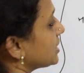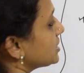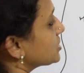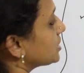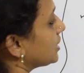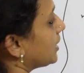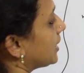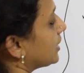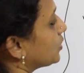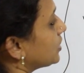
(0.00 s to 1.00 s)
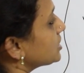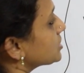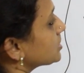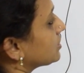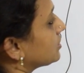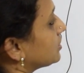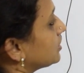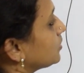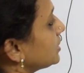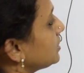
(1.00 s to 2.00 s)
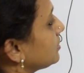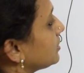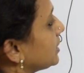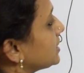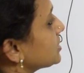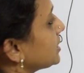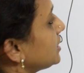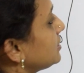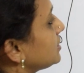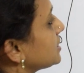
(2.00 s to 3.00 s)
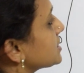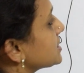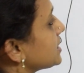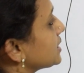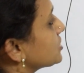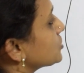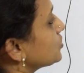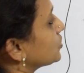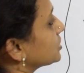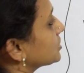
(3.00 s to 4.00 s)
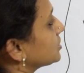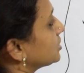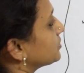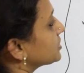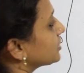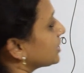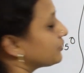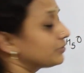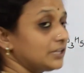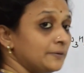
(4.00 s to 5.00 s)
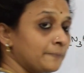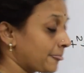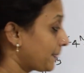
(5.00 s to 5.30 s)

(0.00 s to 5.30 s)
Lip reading: H and OH, third one H and CH2OH. Now observe carefully.